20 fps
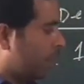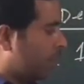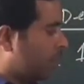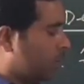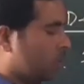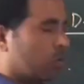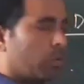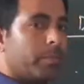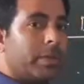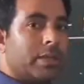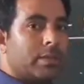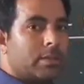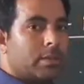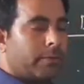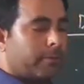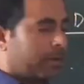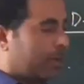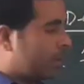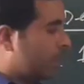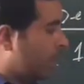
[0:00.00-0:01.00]
Hetero means
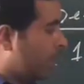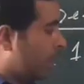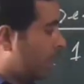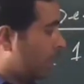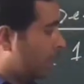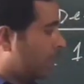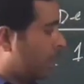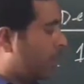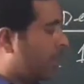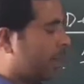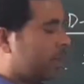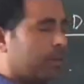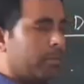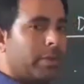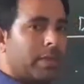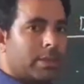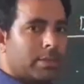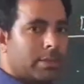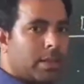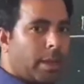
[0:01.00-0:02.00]
different, gamety
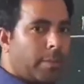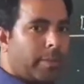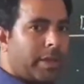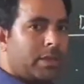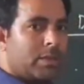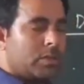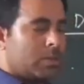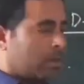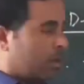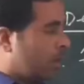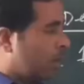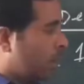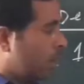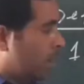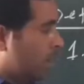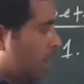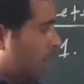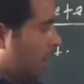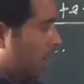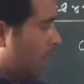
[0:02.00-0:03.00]
means gametes,
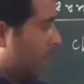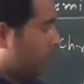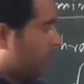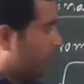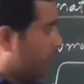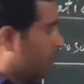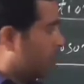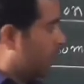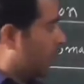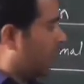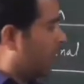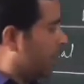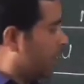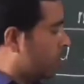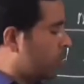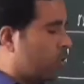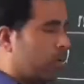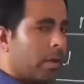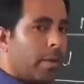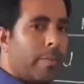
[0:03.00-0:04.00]
and female
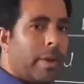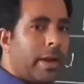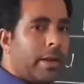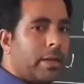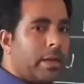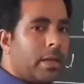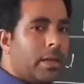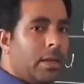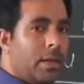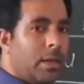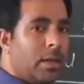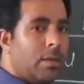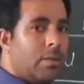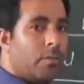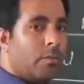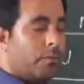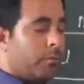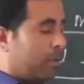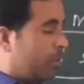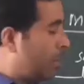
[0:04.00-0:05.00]
heterogamety,
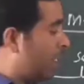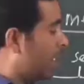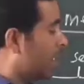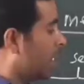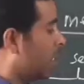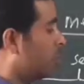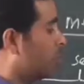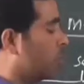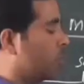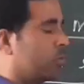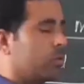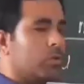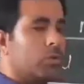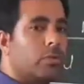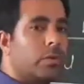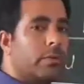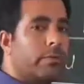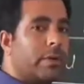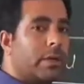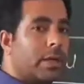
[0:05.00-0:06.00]
female can produce two
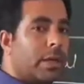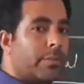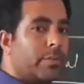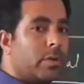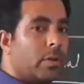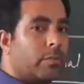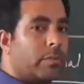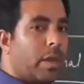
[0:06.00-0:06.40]
different types of